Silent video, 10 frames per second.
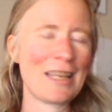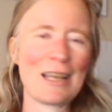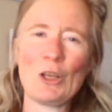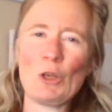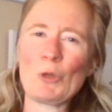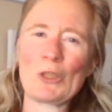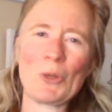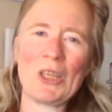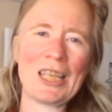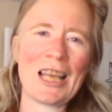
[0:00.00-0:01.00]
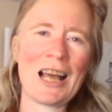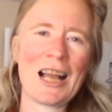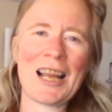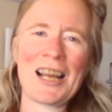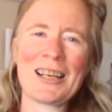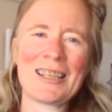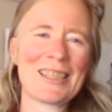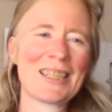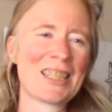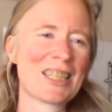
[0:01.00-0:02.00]
he was with a
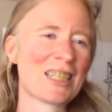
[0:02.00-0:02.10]
young,